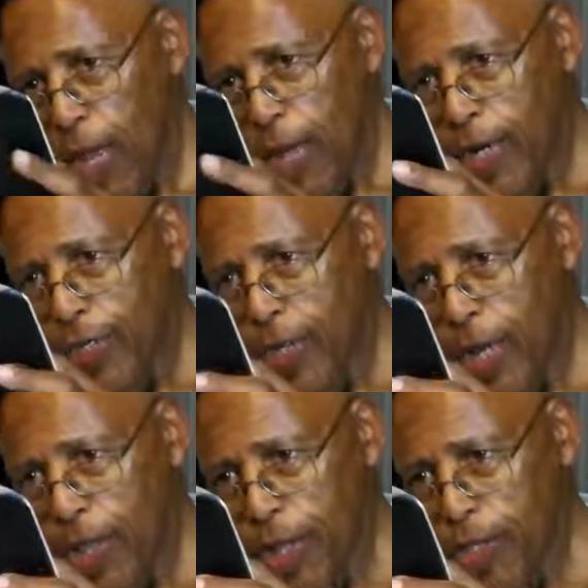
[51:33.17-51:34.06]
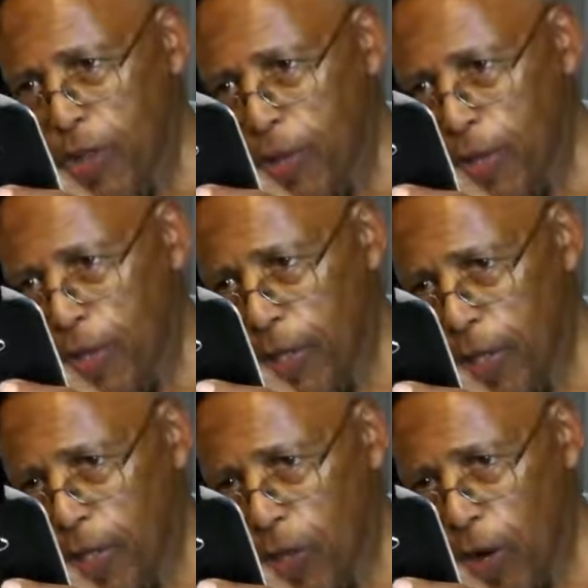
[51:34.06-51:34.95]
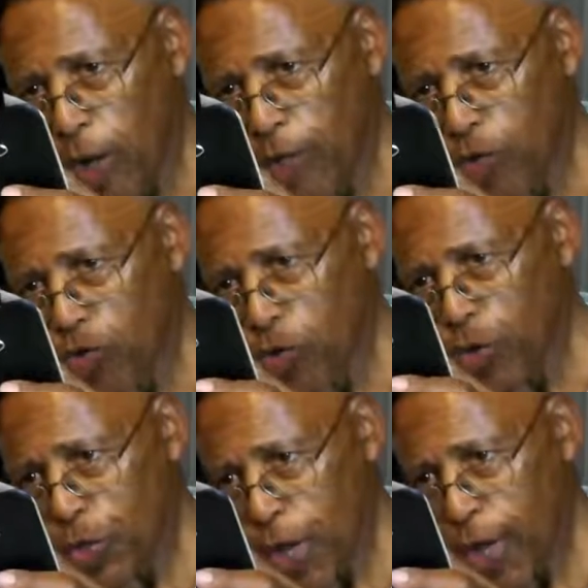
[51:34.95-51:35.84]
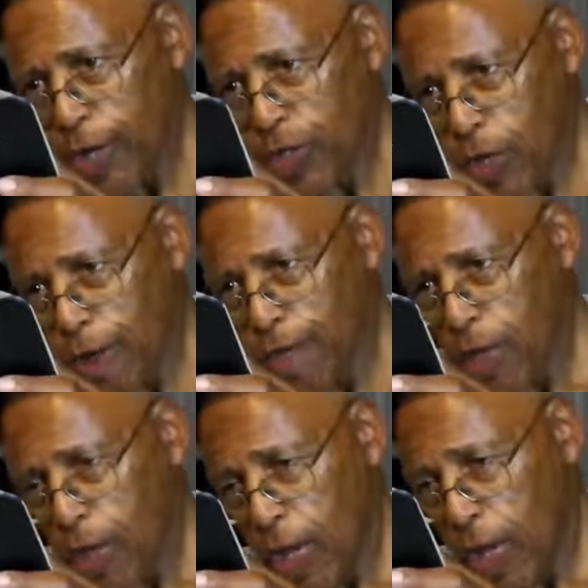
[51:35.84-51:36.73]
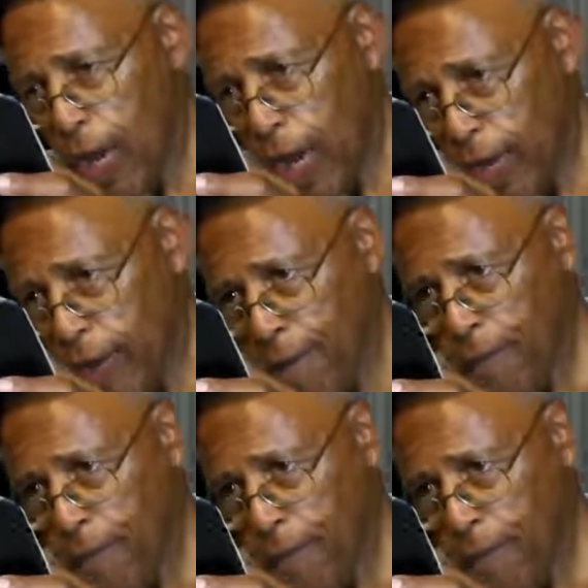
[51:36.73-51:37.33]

And he saith unto me, These are the true sayings of God.